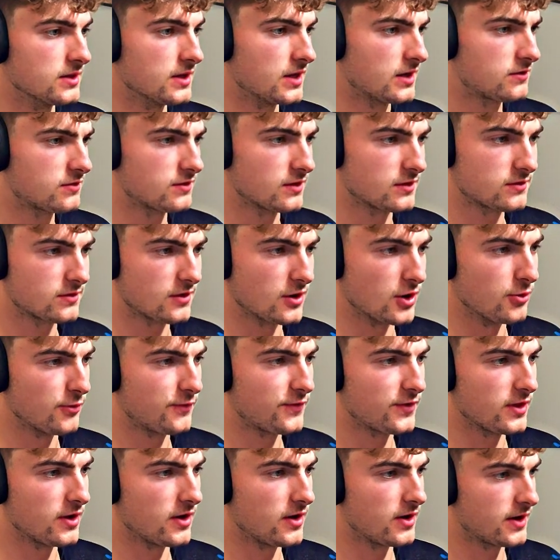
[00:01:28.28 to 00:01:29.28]
next, let's go
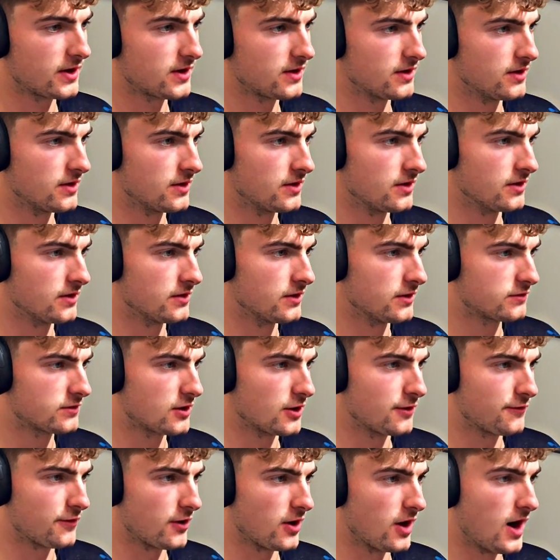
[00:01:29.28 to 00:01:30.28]
for a
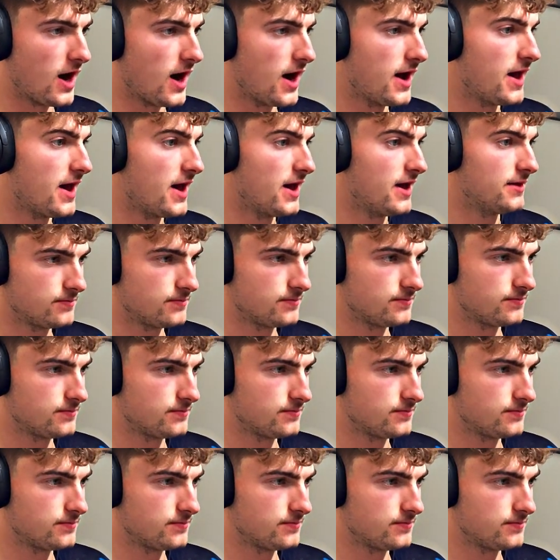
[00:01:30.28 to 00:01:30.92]
hi-hat.